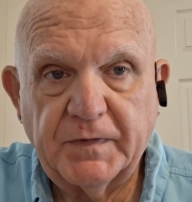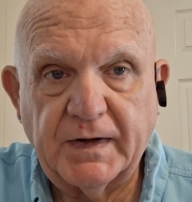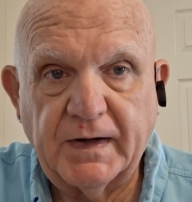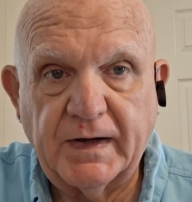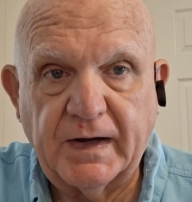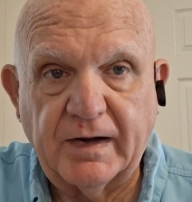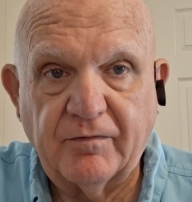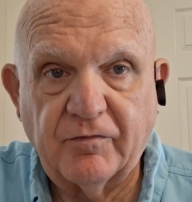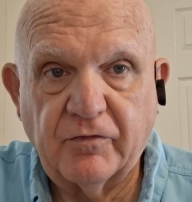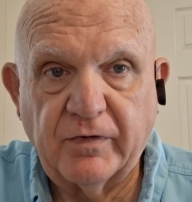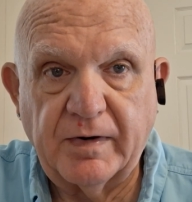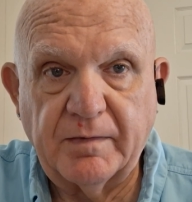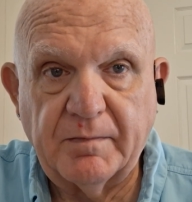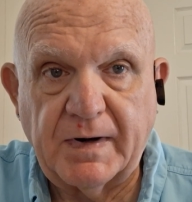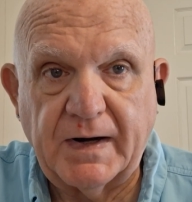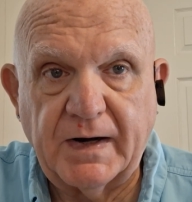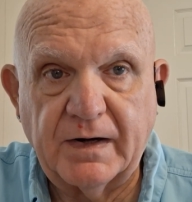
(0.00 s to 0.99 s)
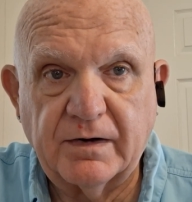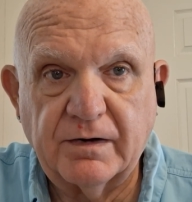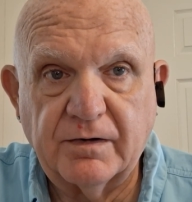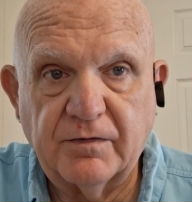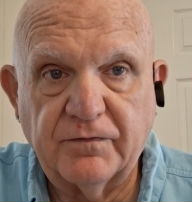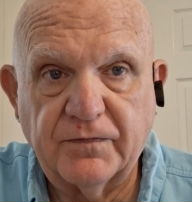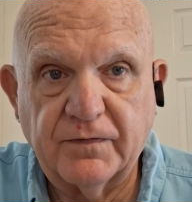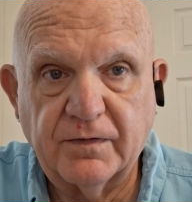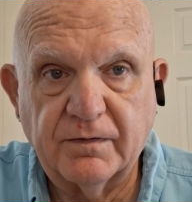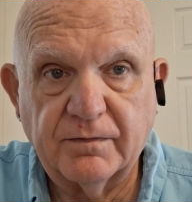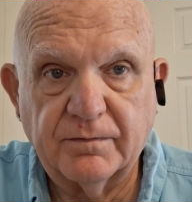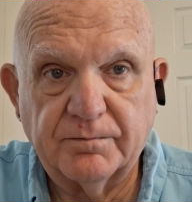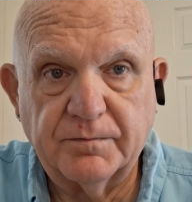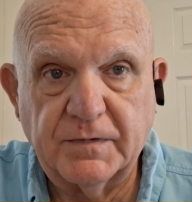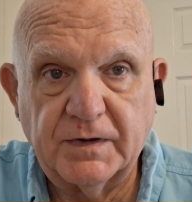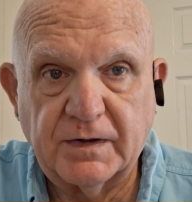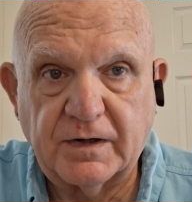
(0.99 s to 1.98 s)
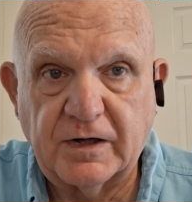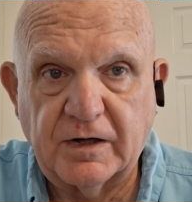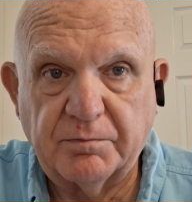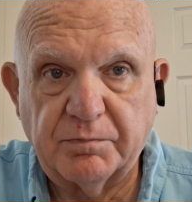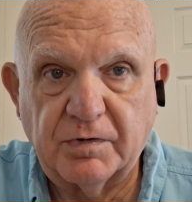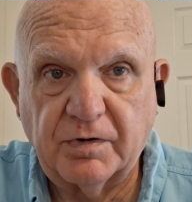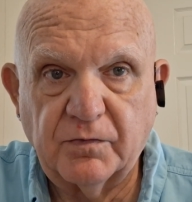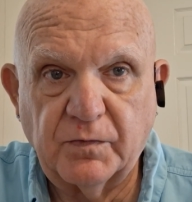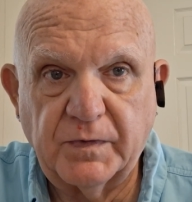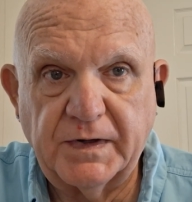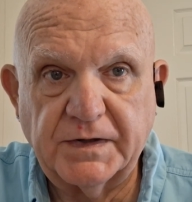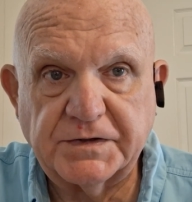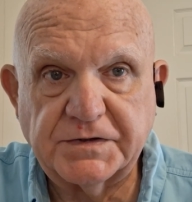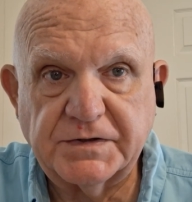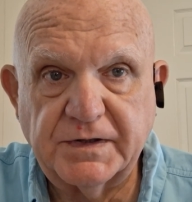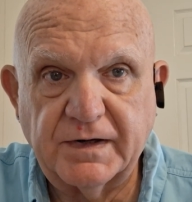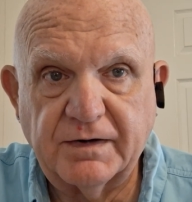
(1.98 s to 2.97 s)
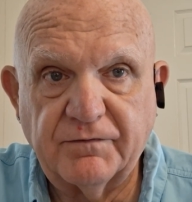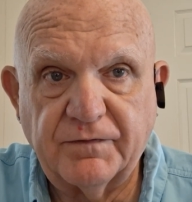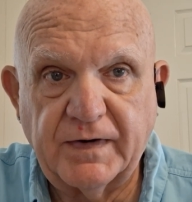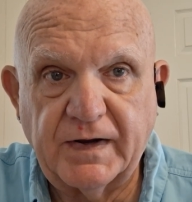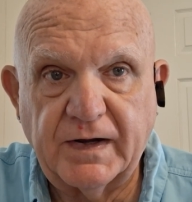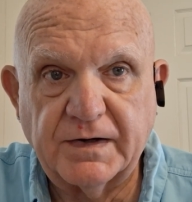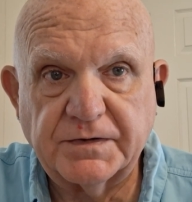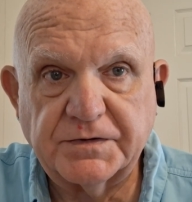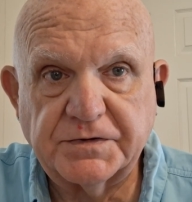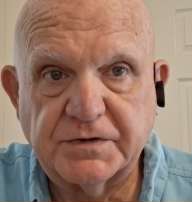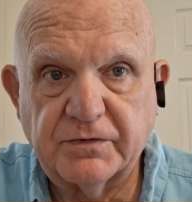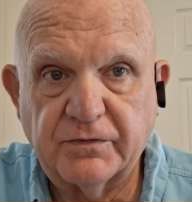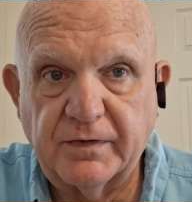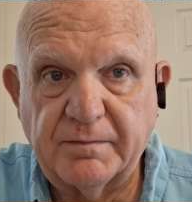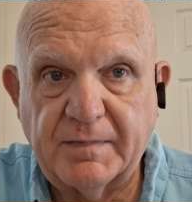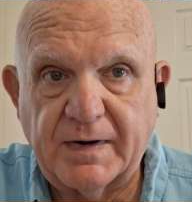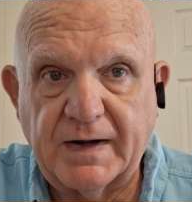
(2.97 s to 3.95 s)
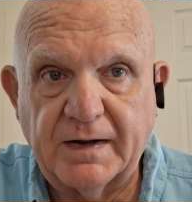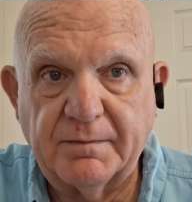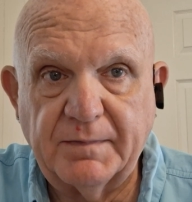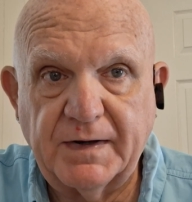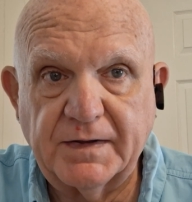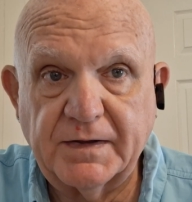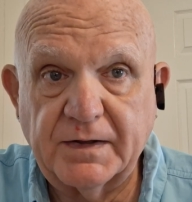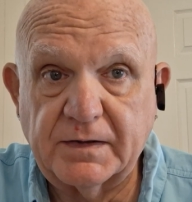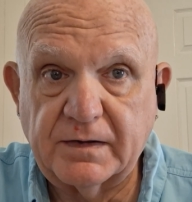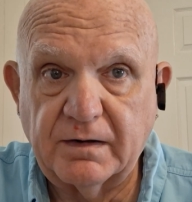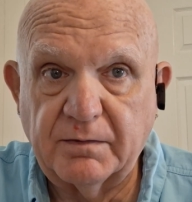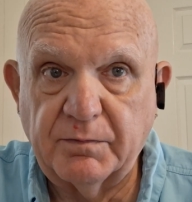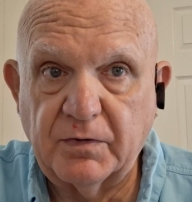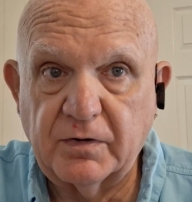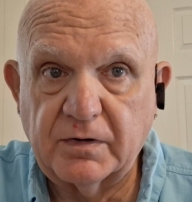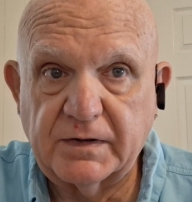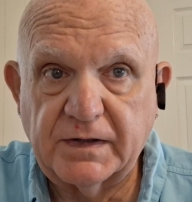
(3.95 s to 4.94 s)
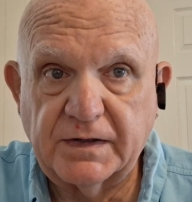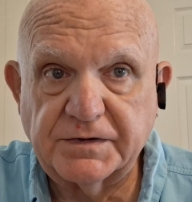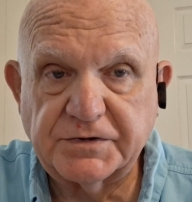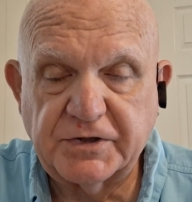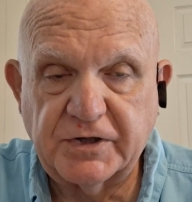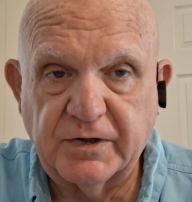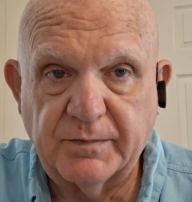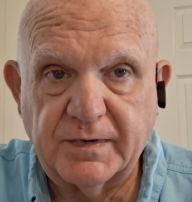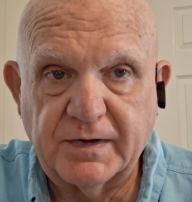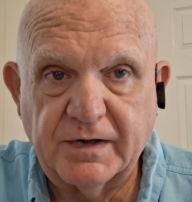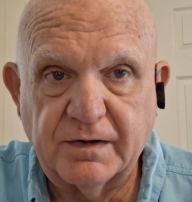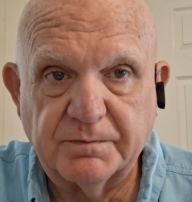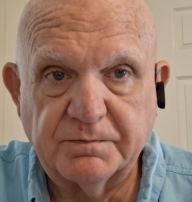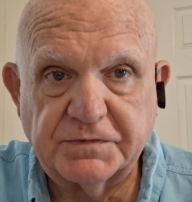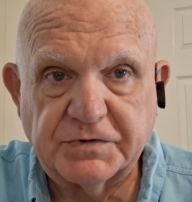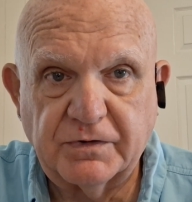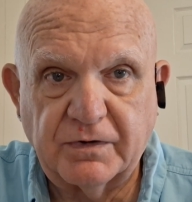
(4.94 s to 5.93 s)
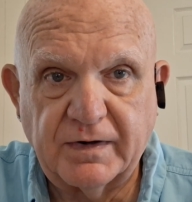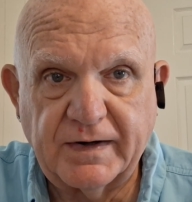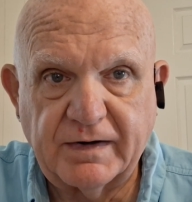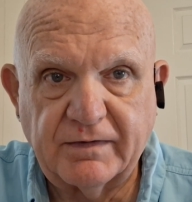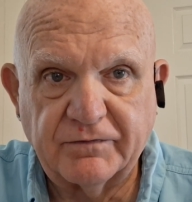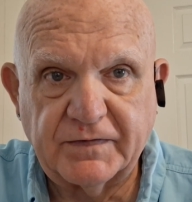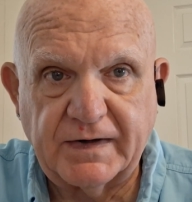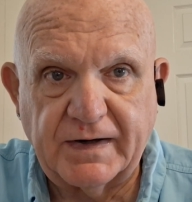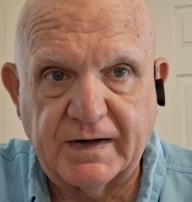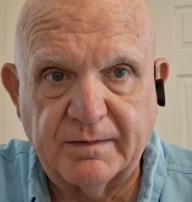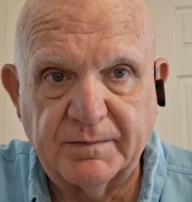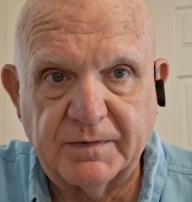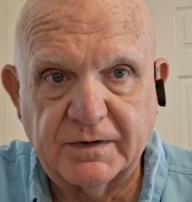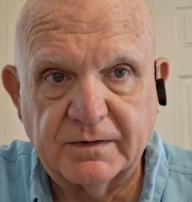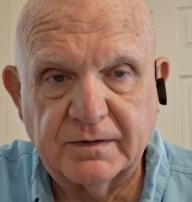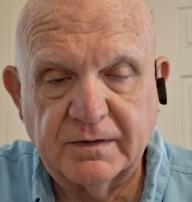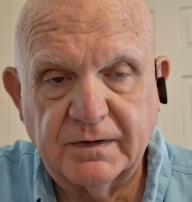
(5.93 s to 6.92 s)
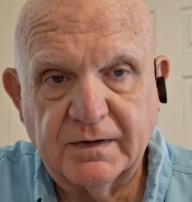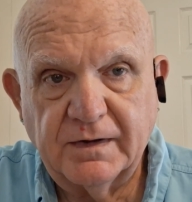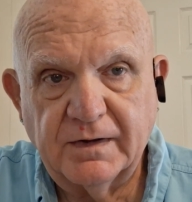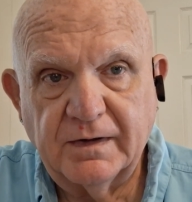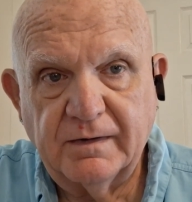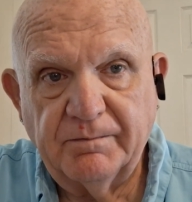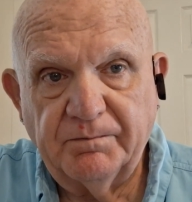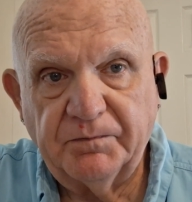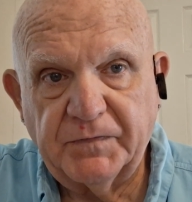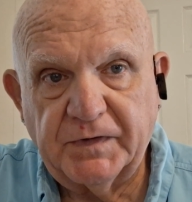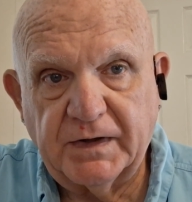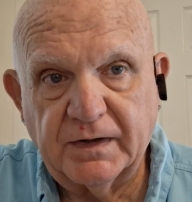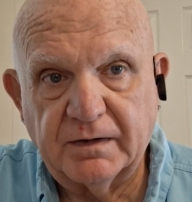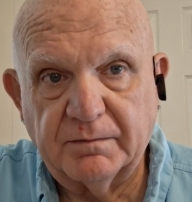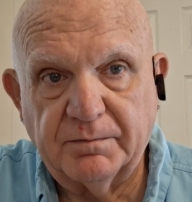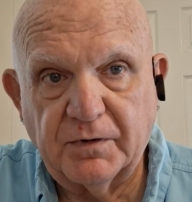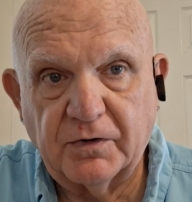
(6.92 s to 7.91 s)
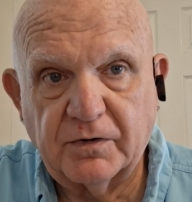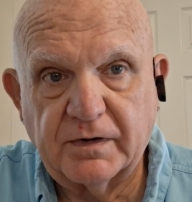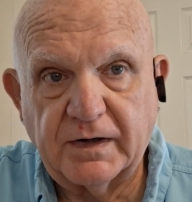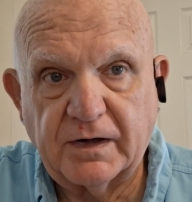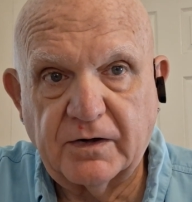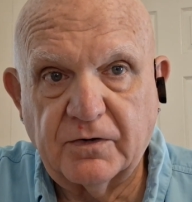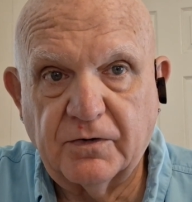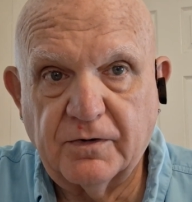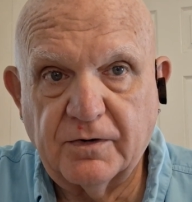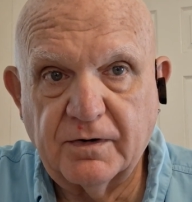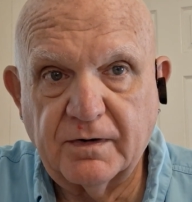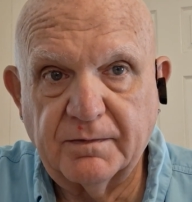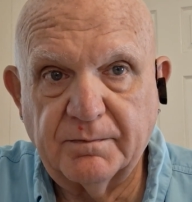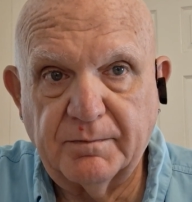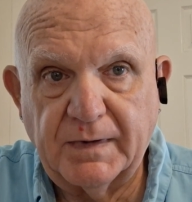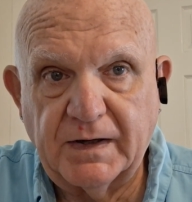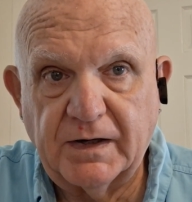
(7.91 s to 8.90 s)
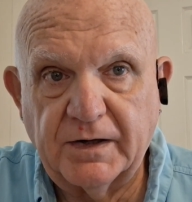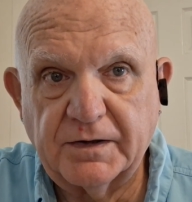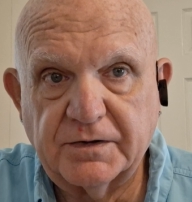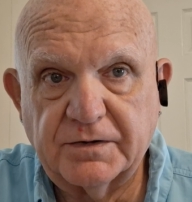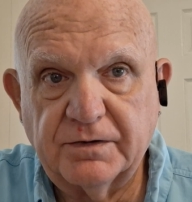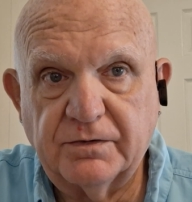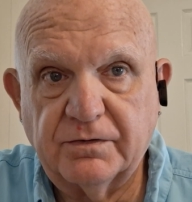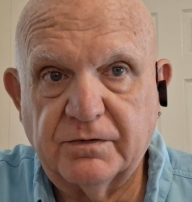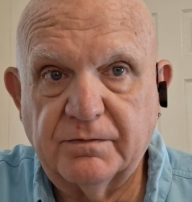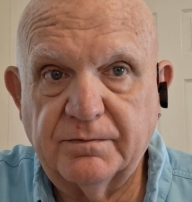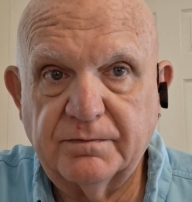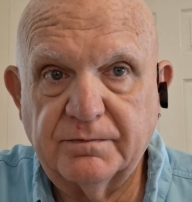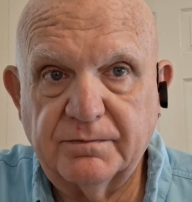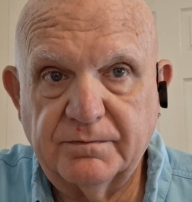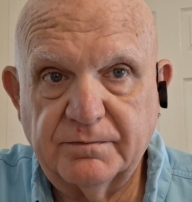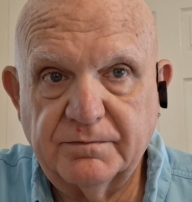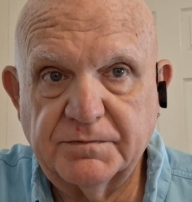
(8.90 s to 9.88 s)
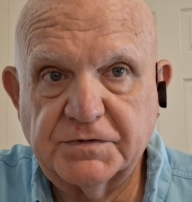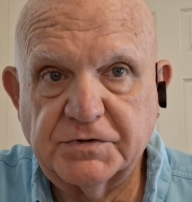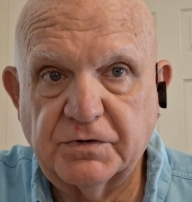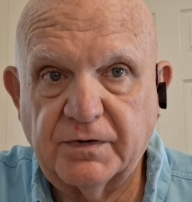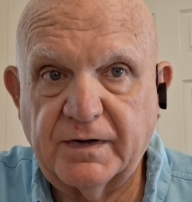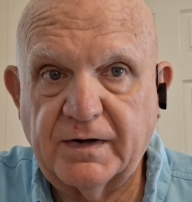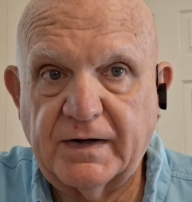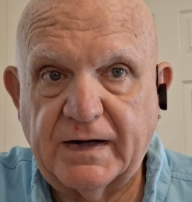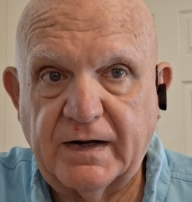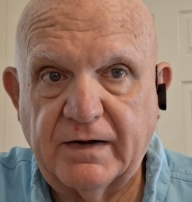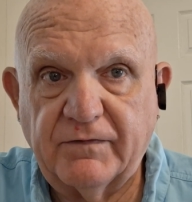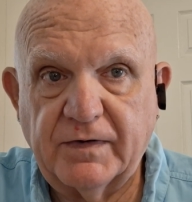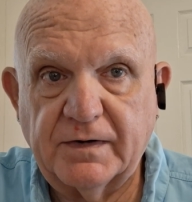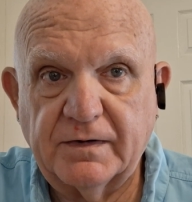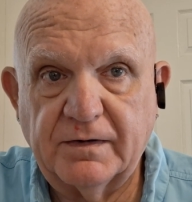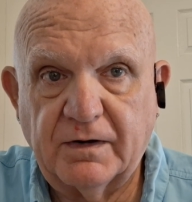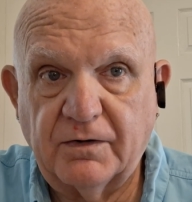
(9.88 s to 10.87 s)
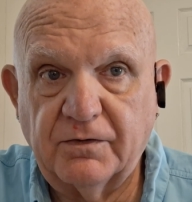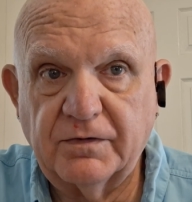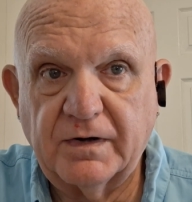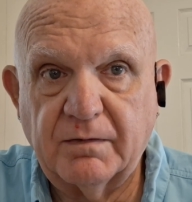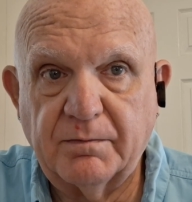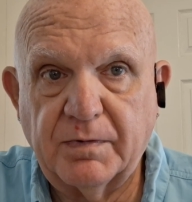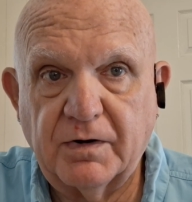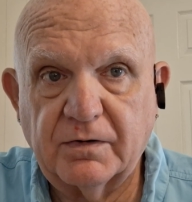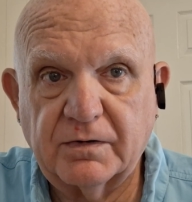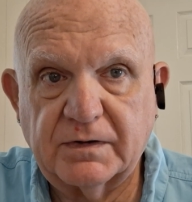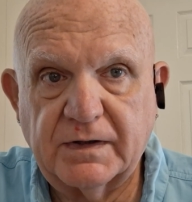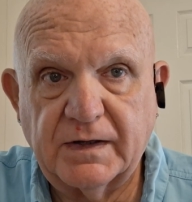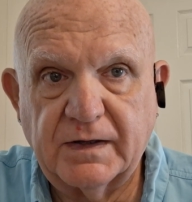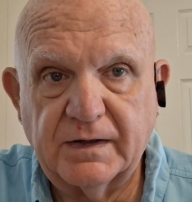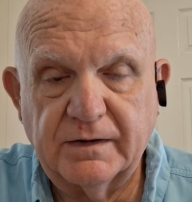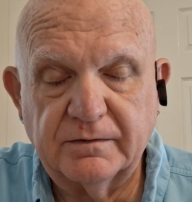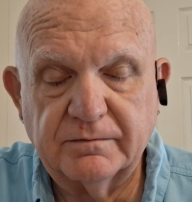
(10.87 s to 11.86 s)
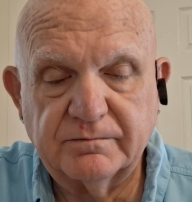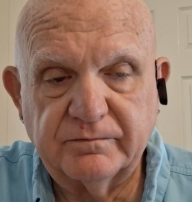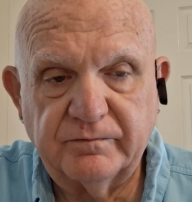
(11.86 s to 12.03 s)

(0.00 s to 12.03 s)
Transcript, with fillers: have a reminder for a couple of weeks in advance to remind me that their birthday's coming up, so I'll have time to get a birthday card and mail it to them so they'll have it on their birthday.